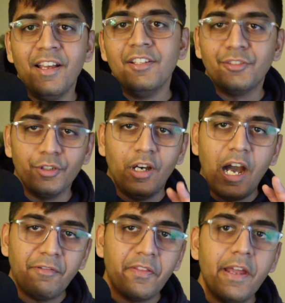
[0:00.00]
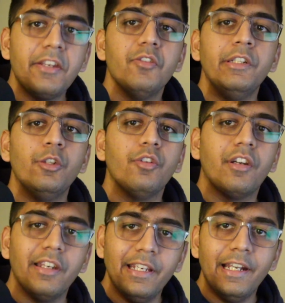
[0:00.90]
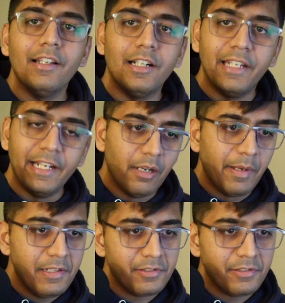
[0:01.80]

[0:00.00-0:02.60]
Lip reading: So after that, you need to create a database.